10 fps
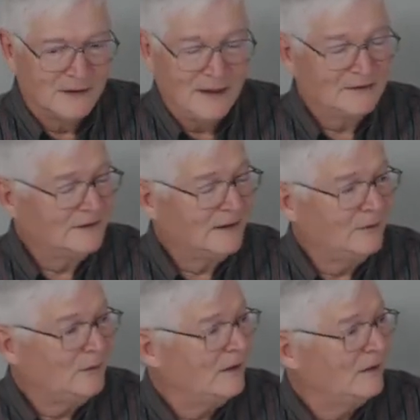And I say,
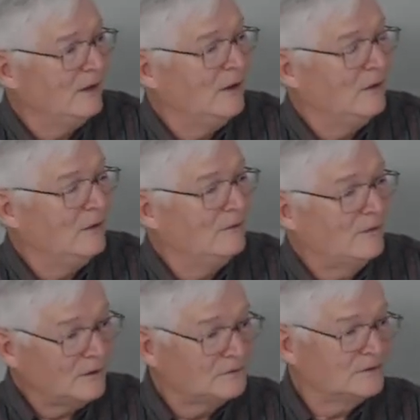well,
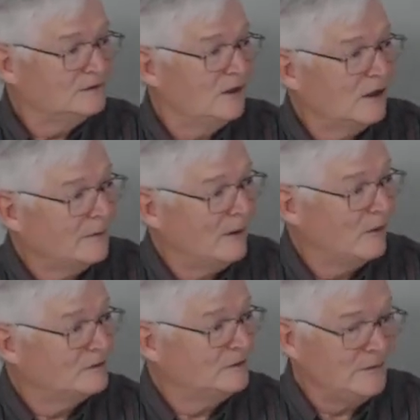first let's talk about
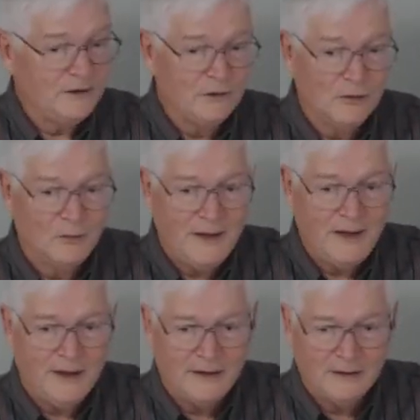what does it mean to
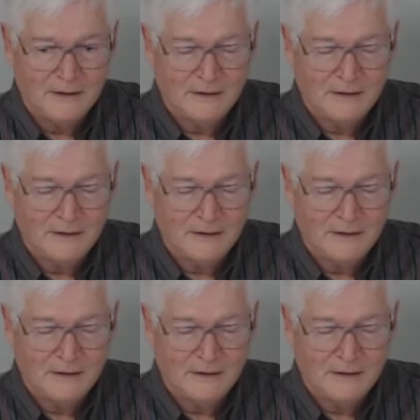obey?